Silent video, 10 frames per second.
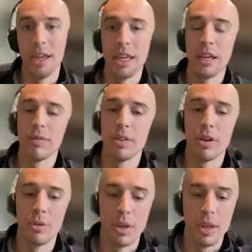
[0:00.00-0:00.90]
even
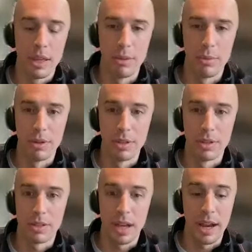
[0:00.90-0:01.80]
though it
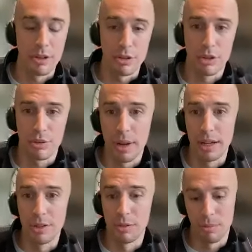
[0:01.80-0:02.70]
was either
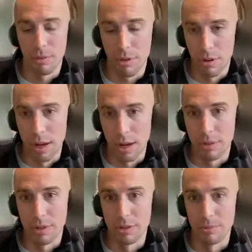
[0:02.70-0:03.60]
trained or programmed
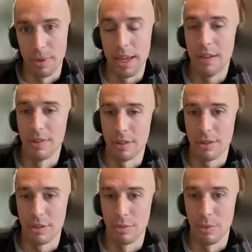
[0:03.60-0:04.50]
to behave in a
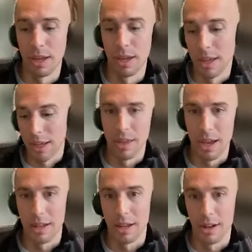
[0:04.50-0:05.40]
certain way.
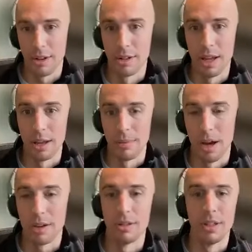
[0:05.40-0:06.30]
That underlying
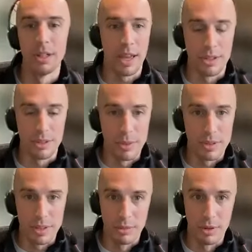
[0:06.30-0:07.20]
model, as we've
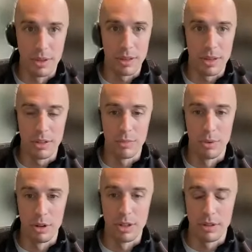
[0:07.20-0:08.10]
seen with
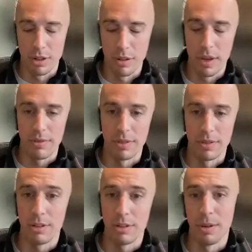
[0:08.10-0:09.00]
work in generative
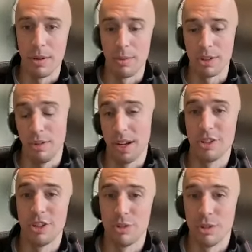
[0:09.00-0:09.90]
adversarial networks, you can
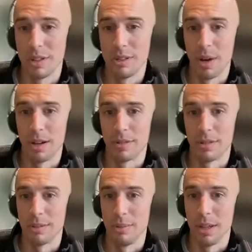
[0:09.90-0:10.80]
actually trick these
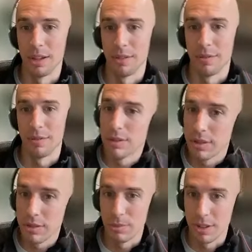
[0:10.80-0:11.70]
models into making
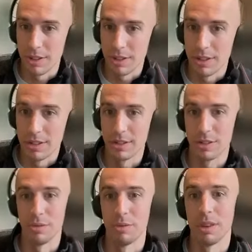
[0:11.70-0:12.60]
false predictions.
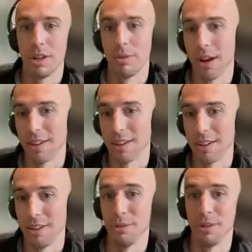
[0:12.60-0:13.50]
So theoretically,
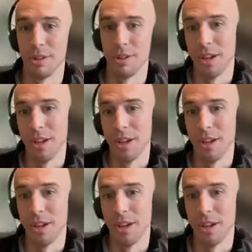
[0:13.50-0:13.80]
you could